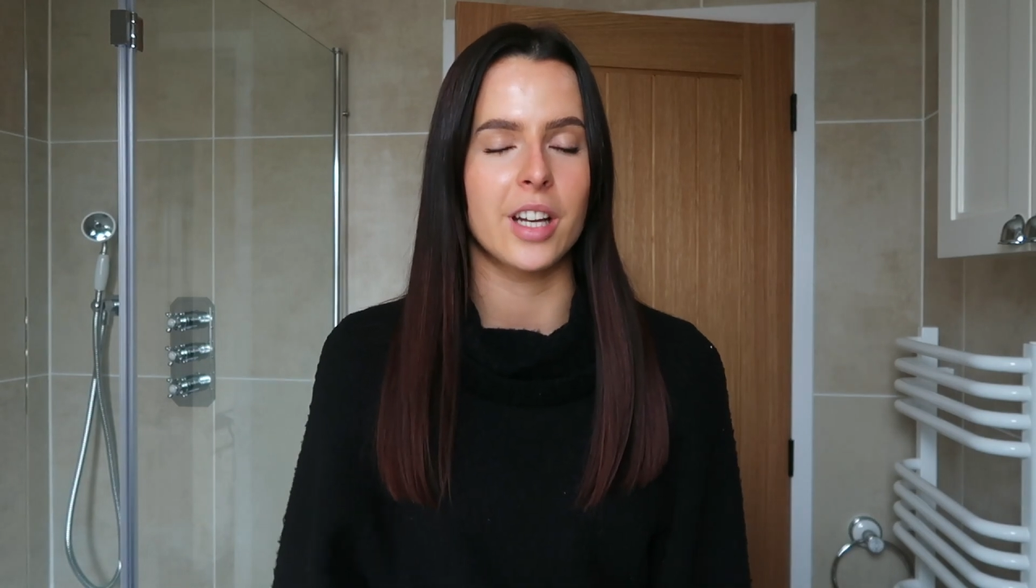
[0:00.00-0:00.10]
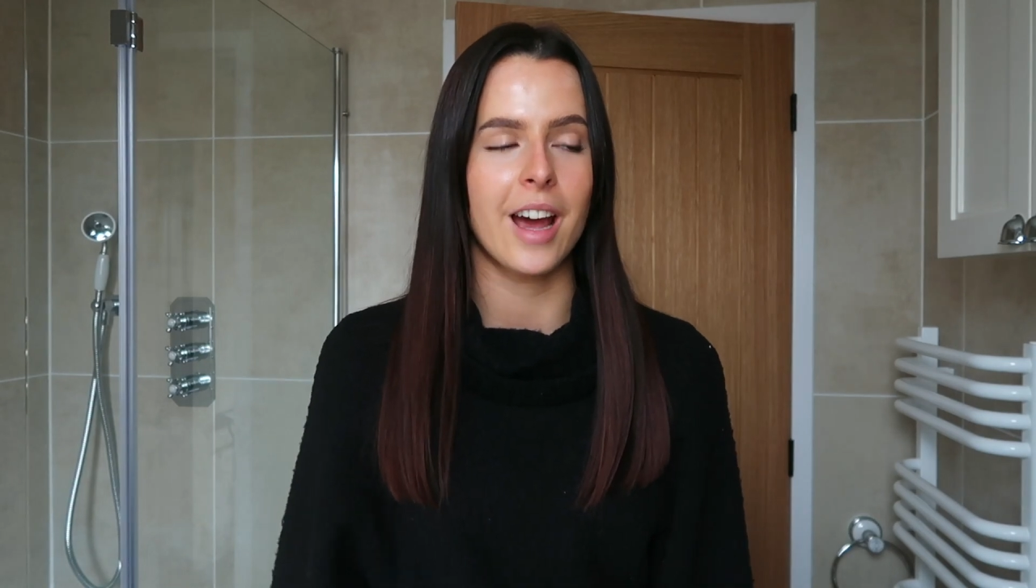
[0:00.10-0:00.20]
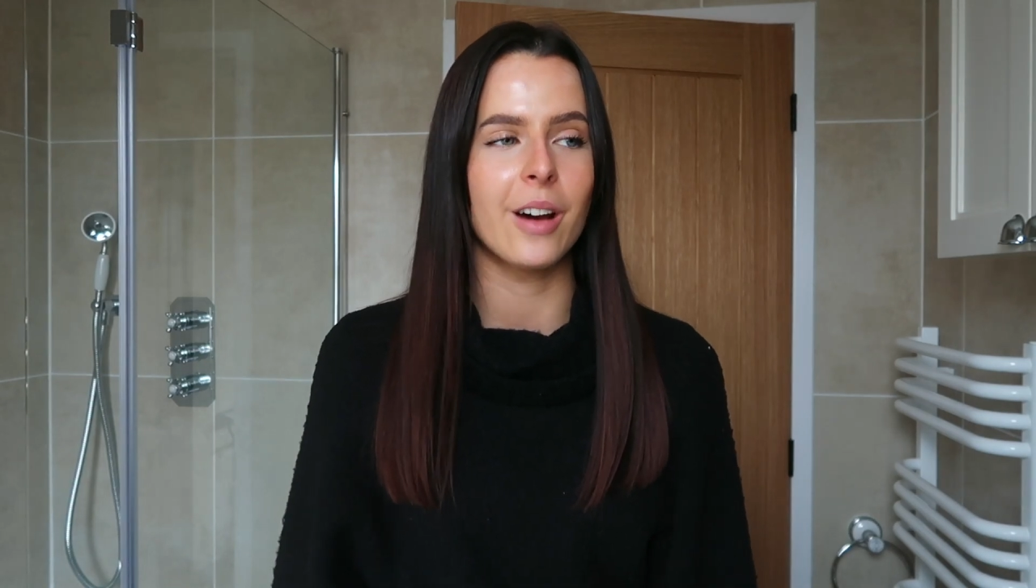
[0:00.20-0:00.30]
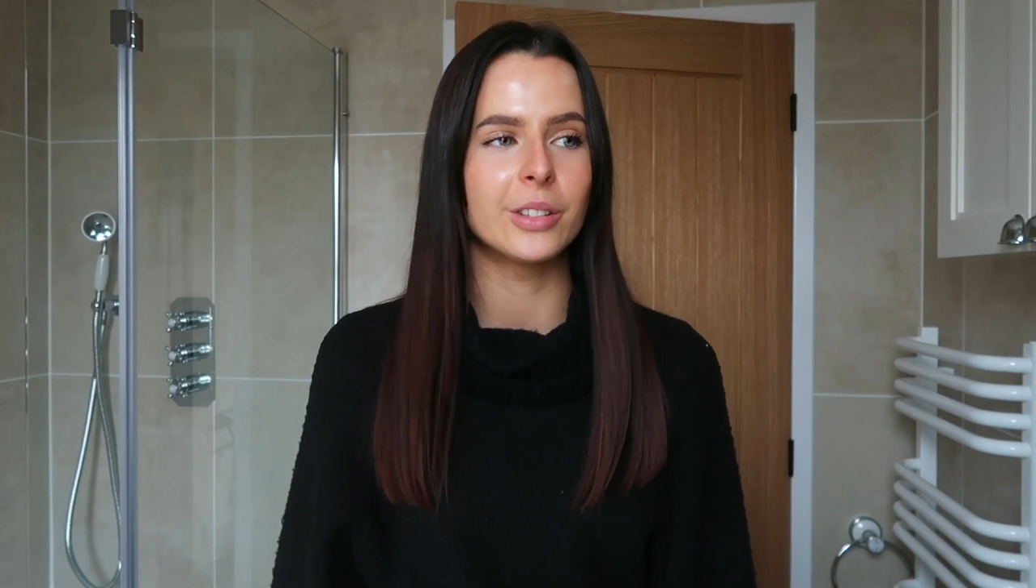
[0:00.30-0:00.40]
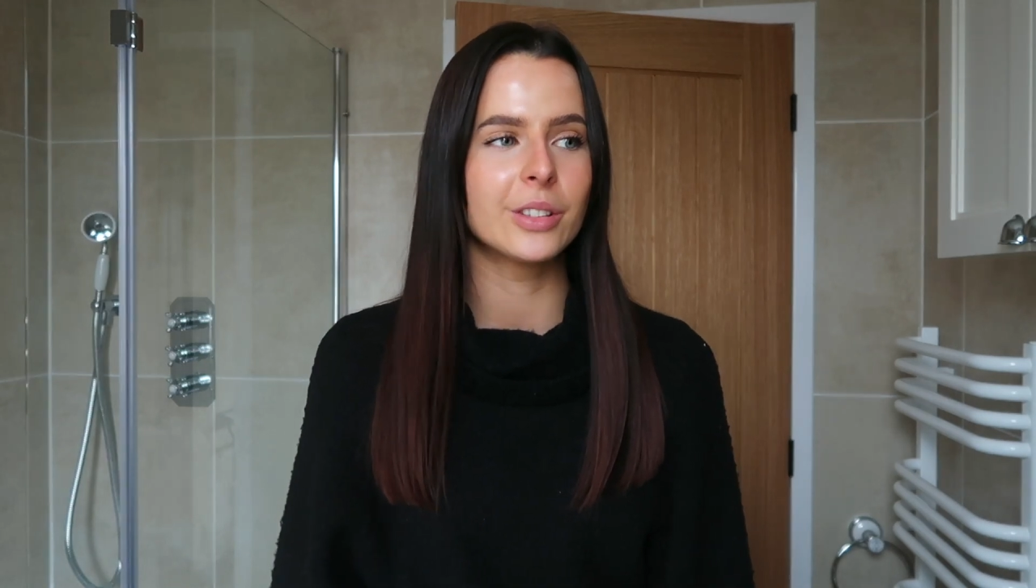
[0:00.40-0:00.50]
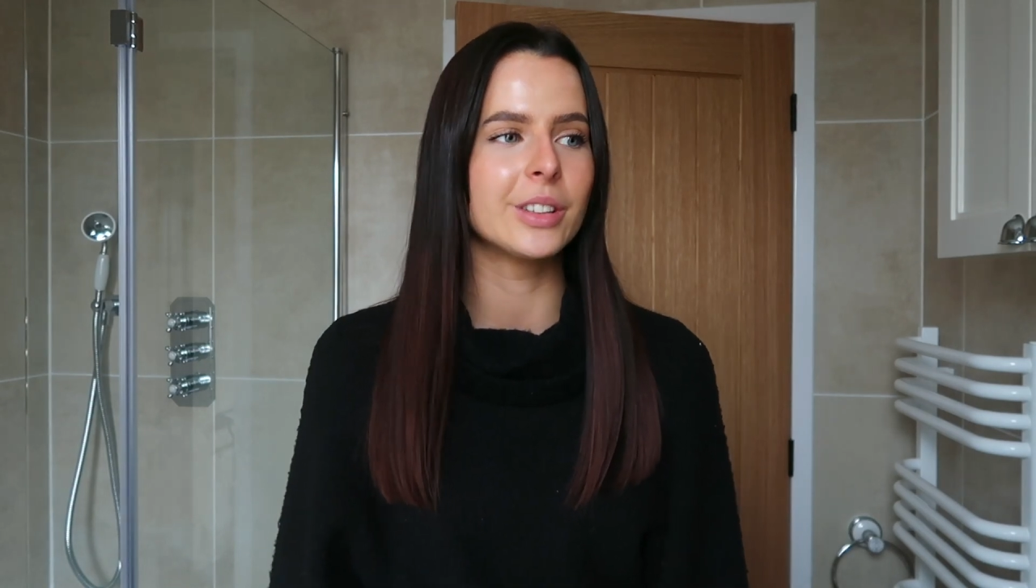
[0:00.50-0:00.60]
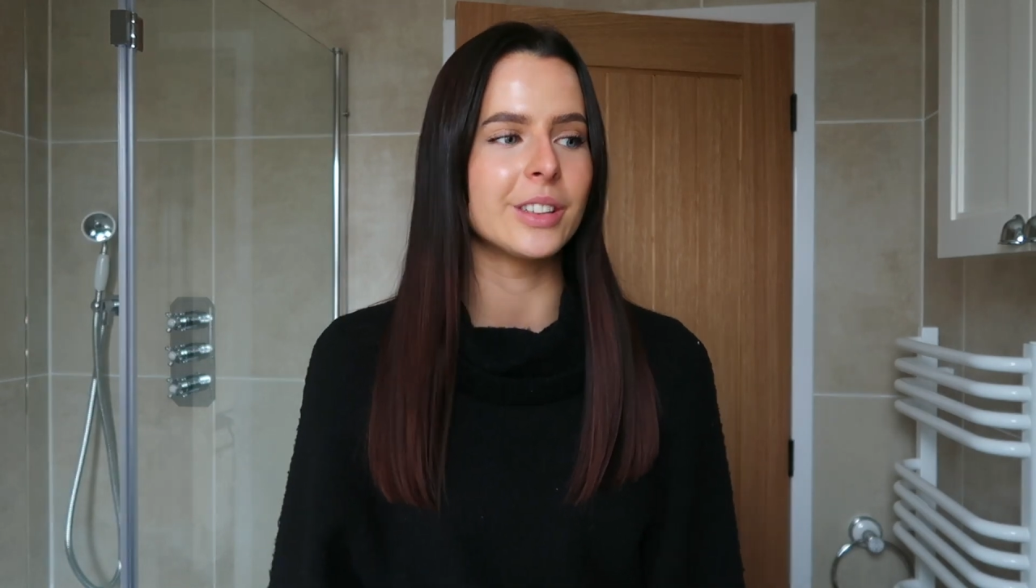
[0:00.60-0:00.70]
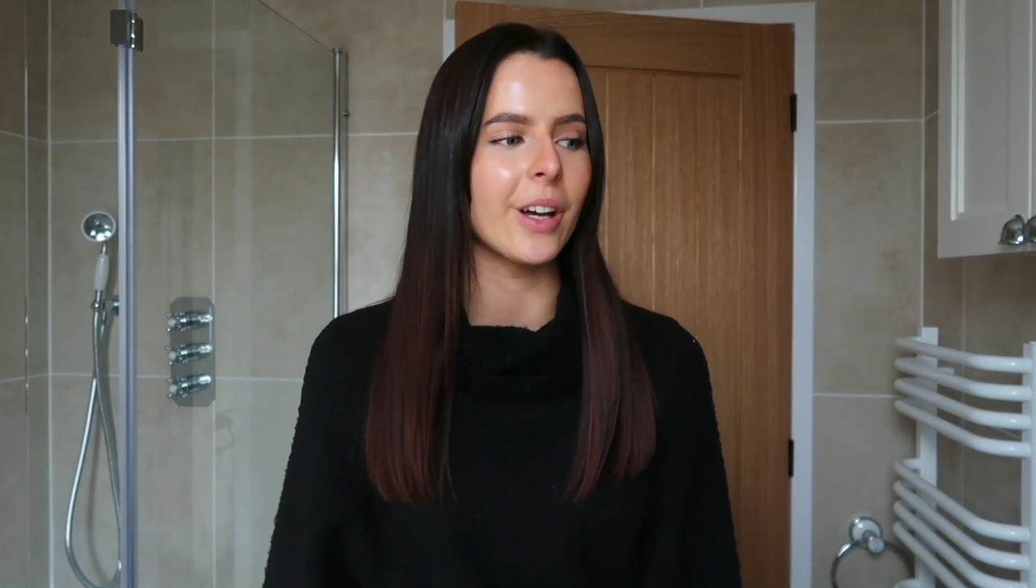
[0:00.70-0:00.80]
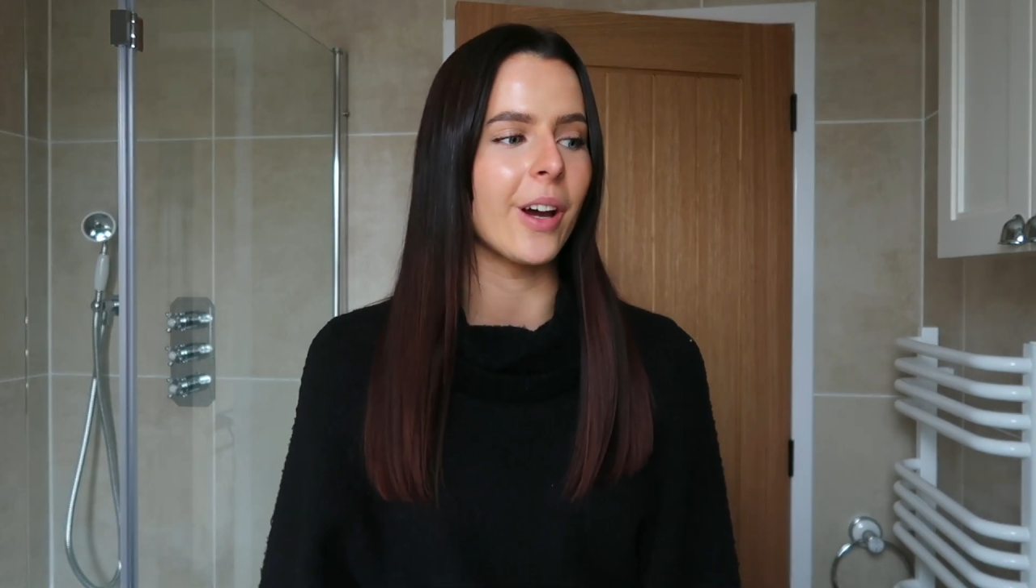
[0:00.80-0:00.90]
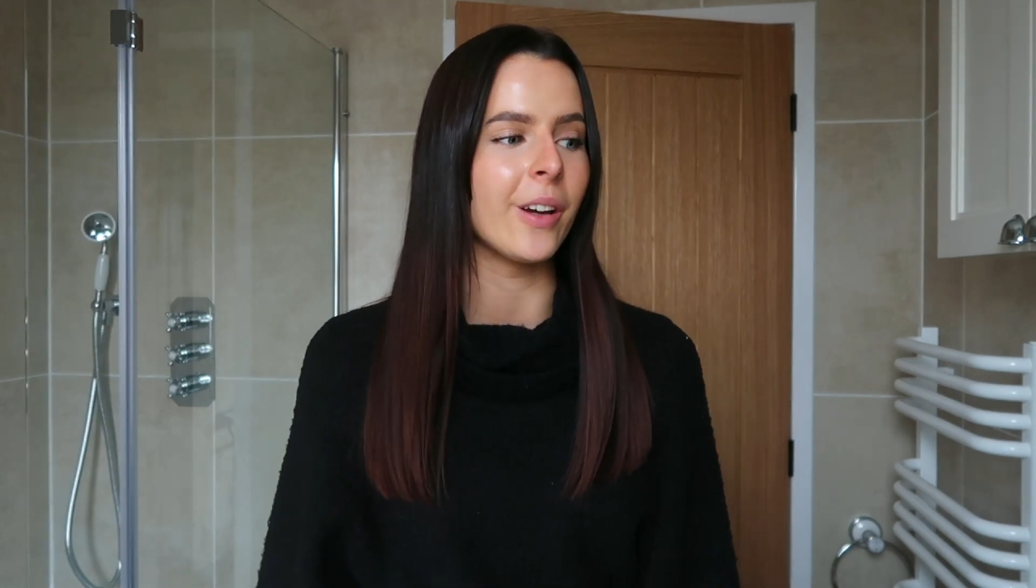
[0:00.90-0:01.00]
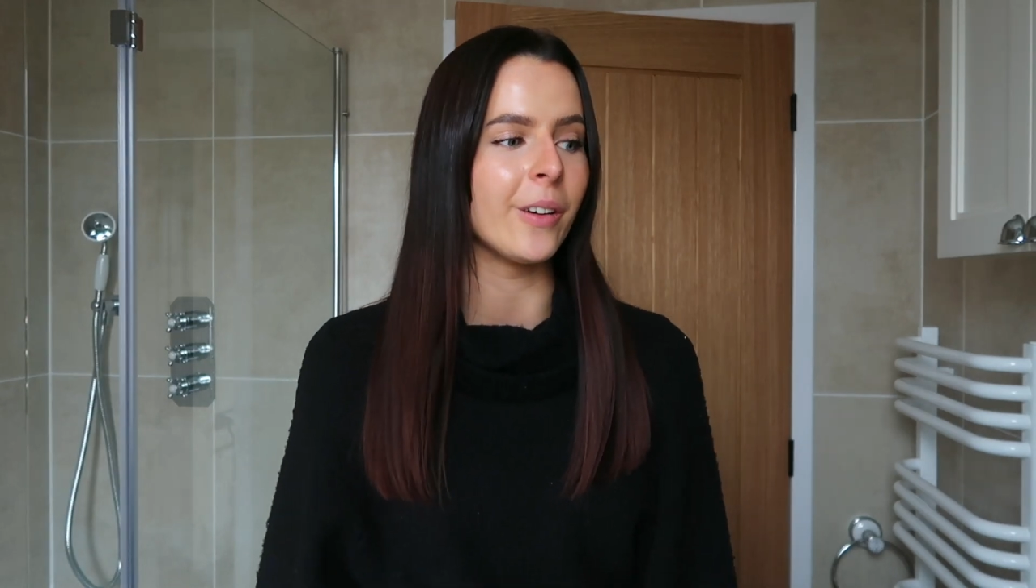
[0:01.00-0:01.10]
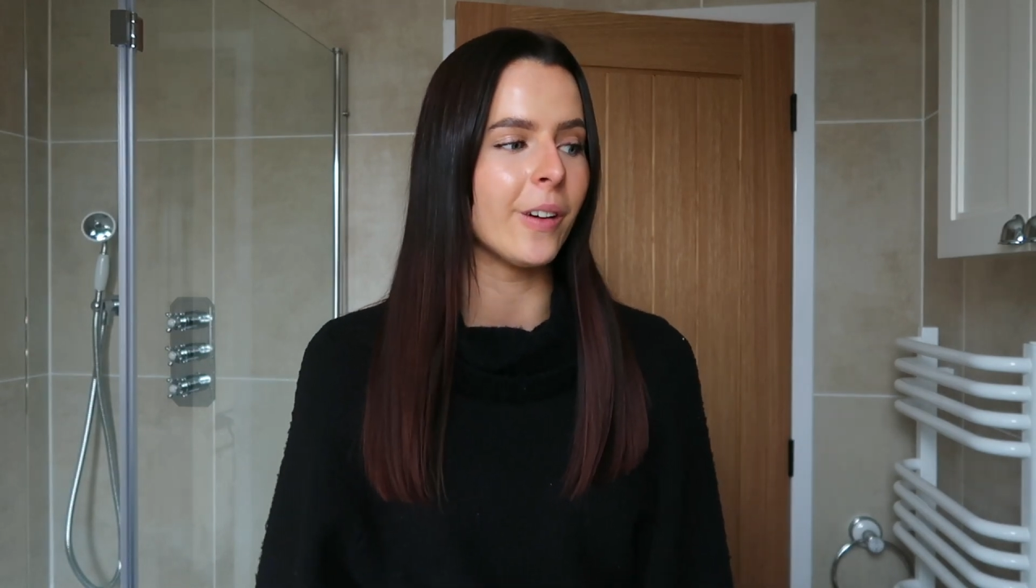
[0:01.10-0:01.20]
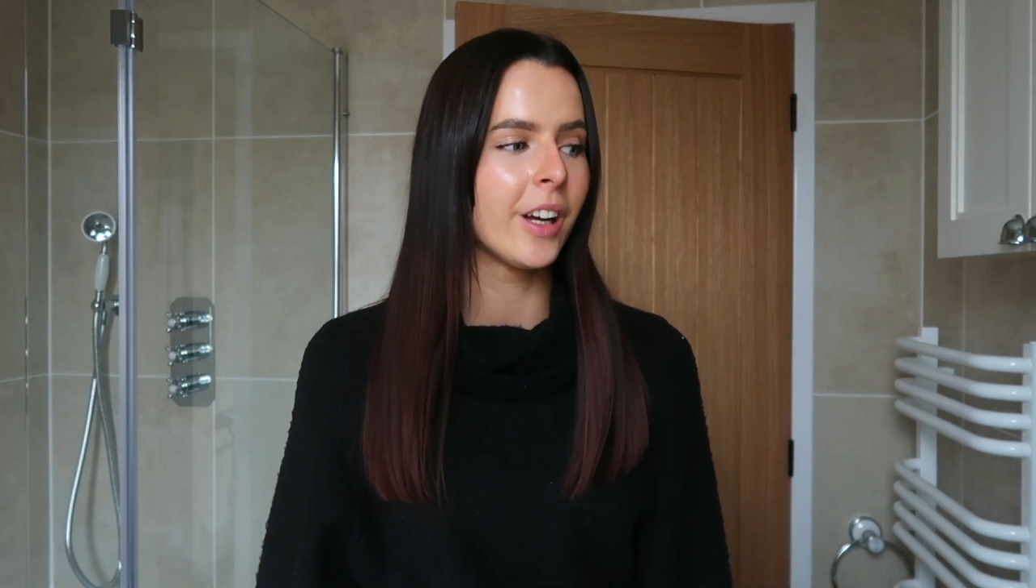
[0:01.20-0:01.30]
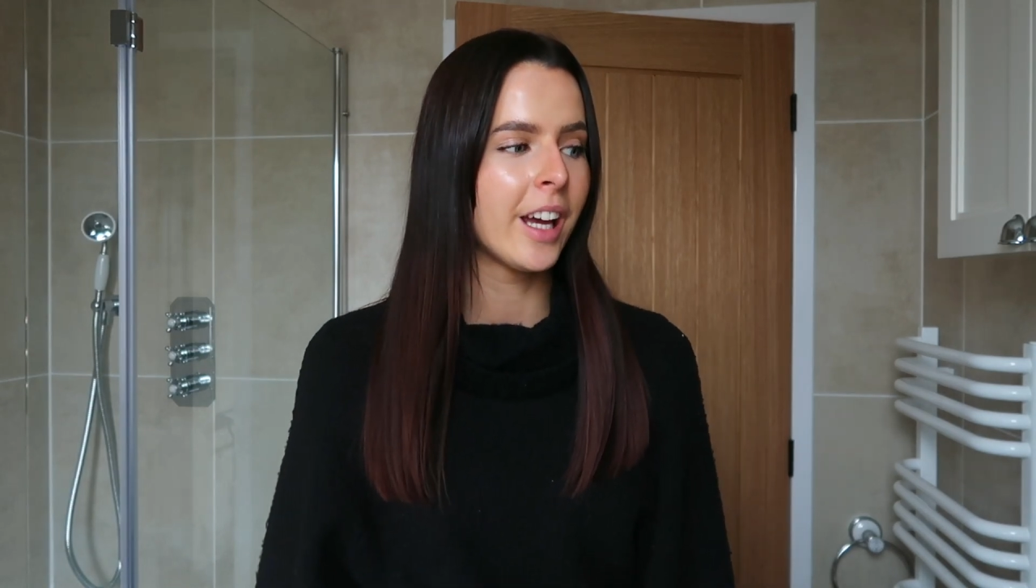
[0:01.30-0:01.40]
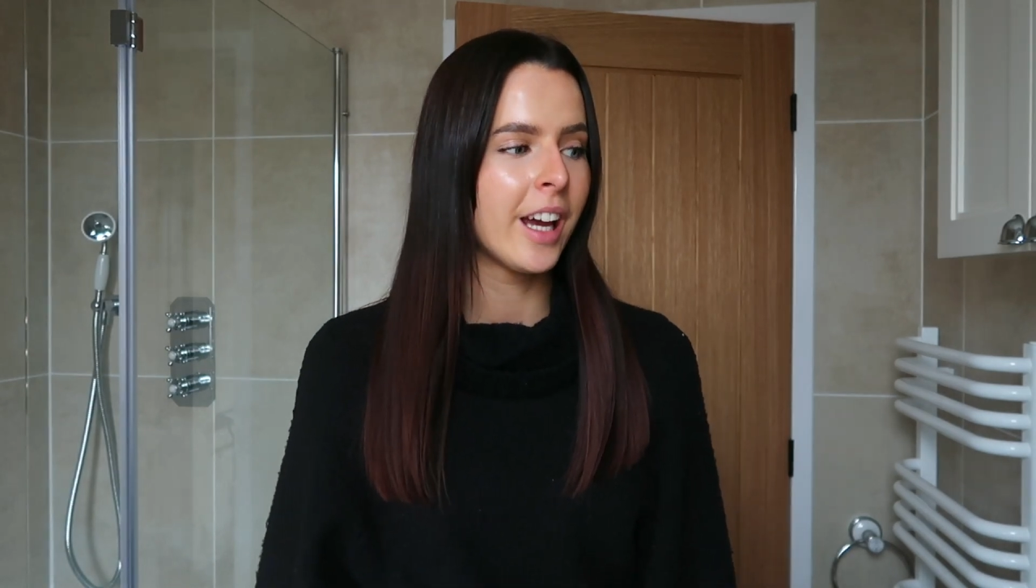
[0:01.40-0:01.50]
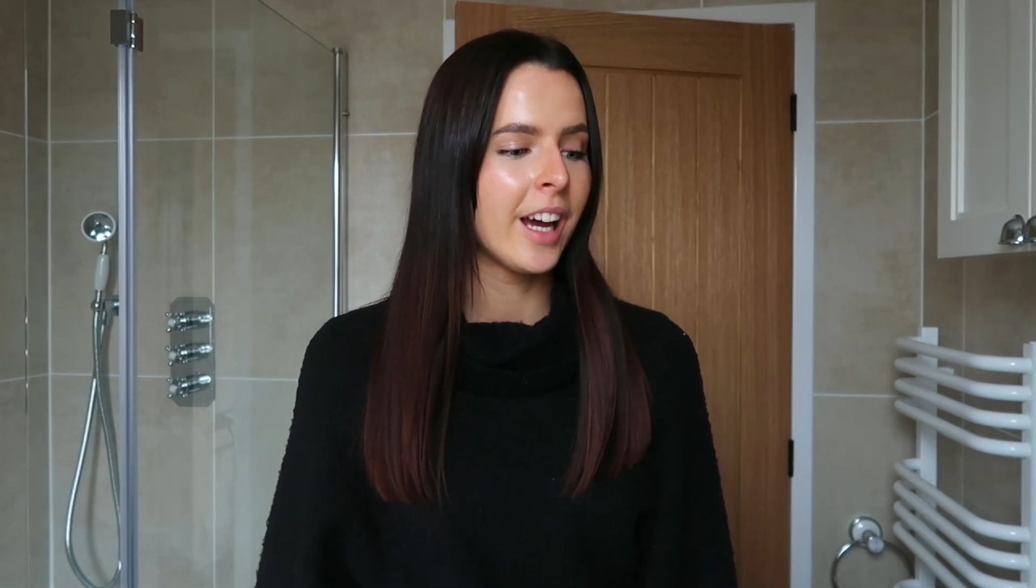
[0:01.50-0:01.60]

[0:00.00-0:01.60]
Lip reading: now. So